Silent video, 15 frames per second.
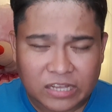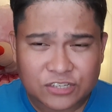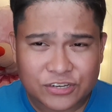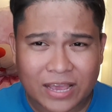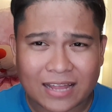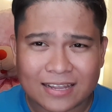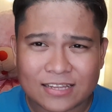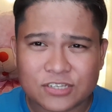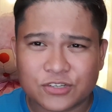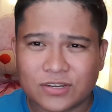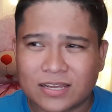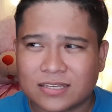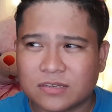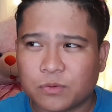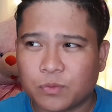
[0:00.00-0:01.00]
challenge, or
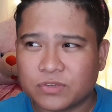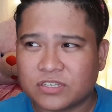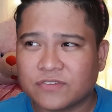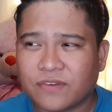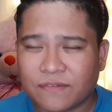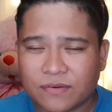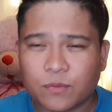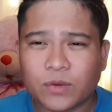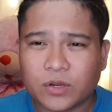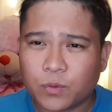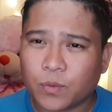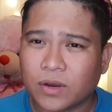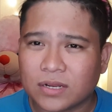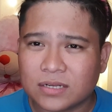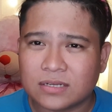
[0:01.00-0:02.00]
like a surviving
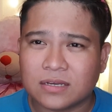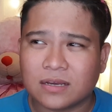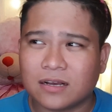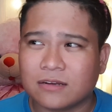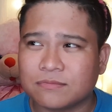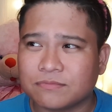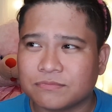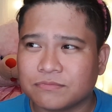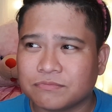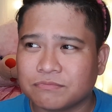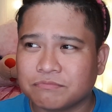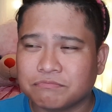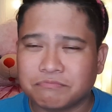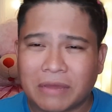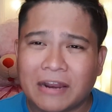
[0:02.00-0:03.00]
101
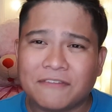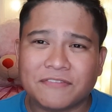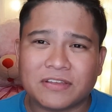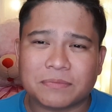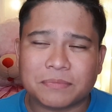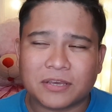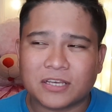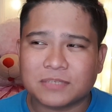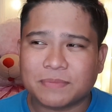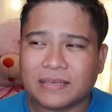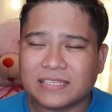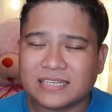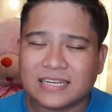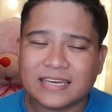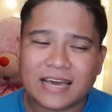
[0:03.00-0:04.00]
benefit, because
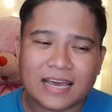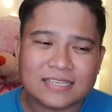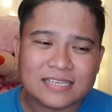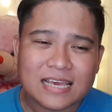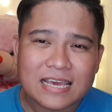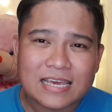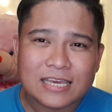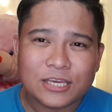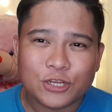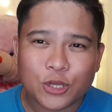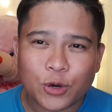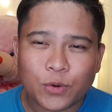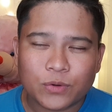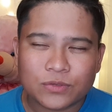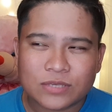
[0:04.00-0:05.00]
basically, guys, he
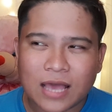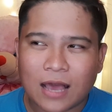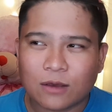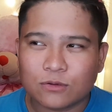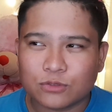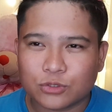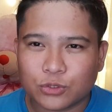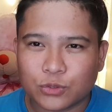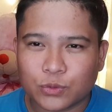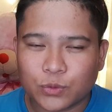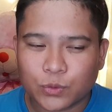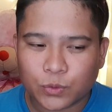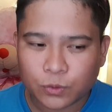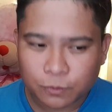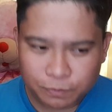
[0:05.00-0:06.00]
knows how
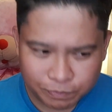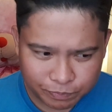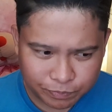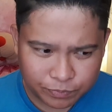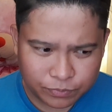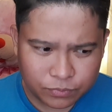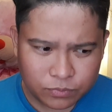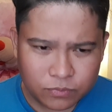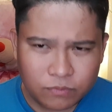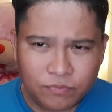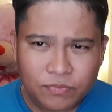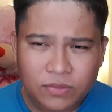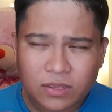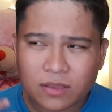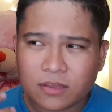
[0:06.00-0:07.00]
to
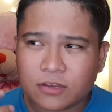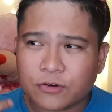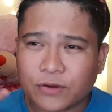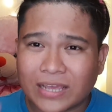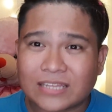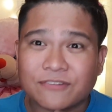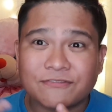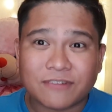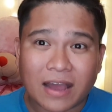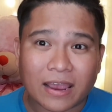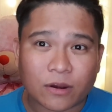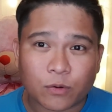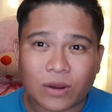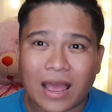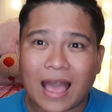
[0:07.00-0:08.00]
create a
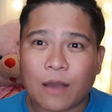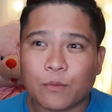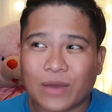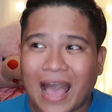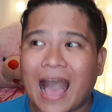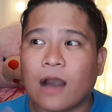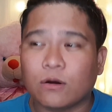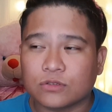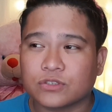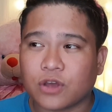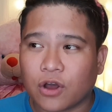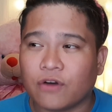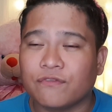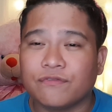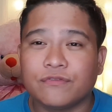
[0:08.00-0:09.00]
fire out
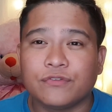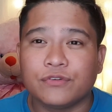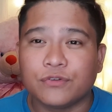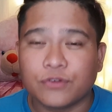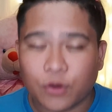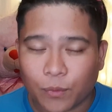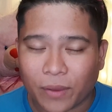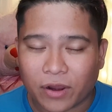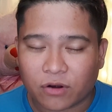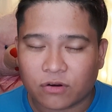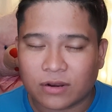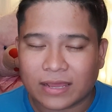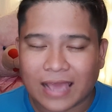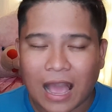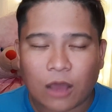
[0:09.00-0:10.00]
of nowhere, or
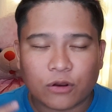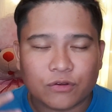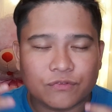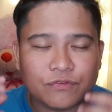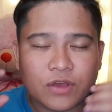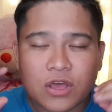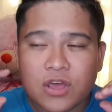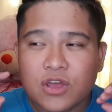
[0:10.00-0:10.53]
like out of